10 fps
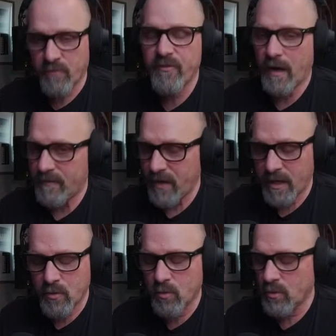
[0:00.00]
very, very
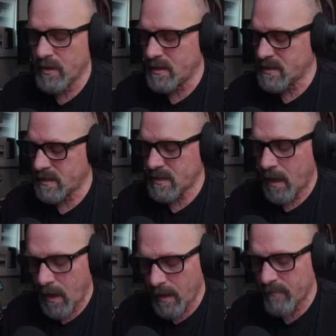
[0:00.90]
cool. It does a
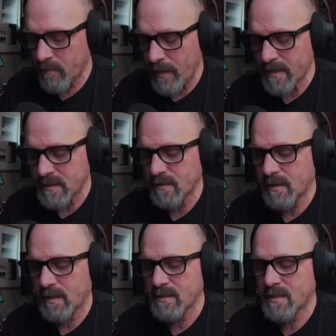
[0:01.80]
ton of amazing
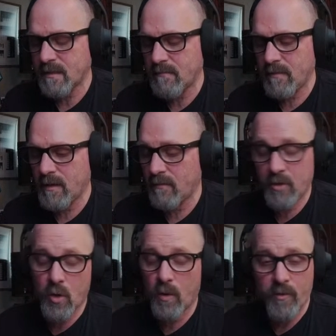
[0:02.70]
things that
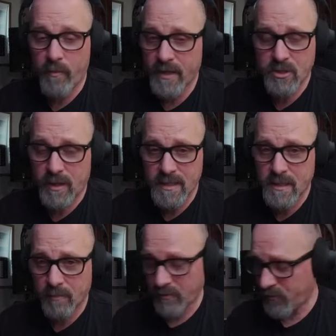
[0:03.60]
no other mixer has
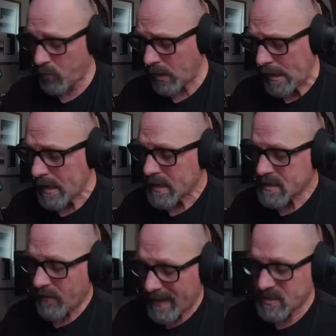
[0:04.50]
done before.
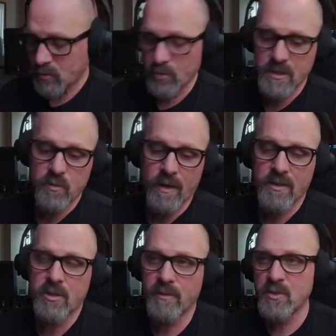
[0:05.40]
So that's cool as well.
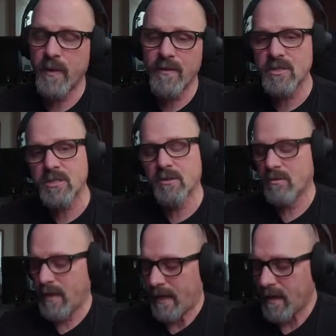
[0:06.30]
So between those two,
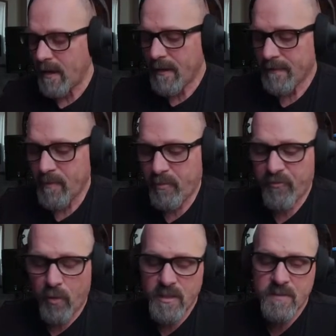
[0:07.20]
like the
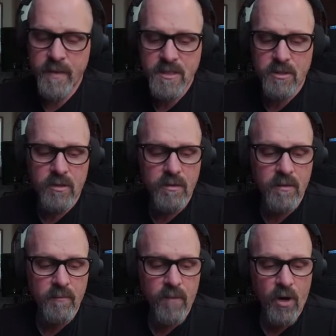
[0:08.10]
performance mixer,
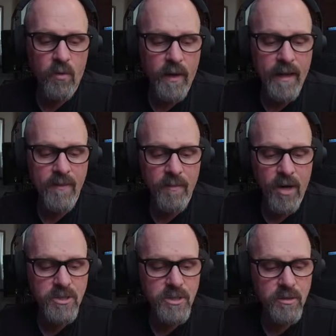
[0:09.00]
the Mark One and the
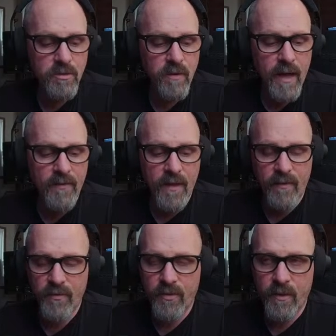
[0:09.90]
Mark II, and
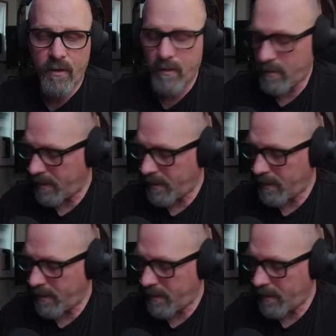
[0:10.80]
then the